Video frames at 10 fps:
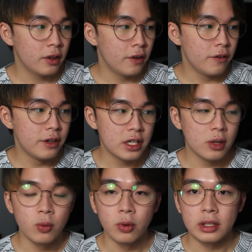
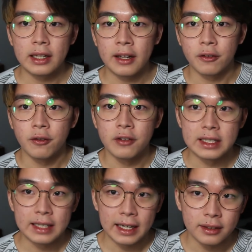Richard would then have to
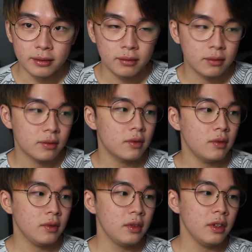resign
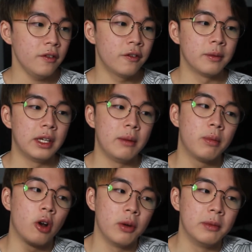from the
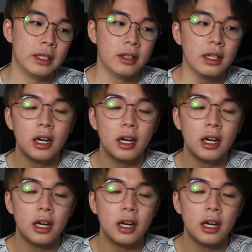employment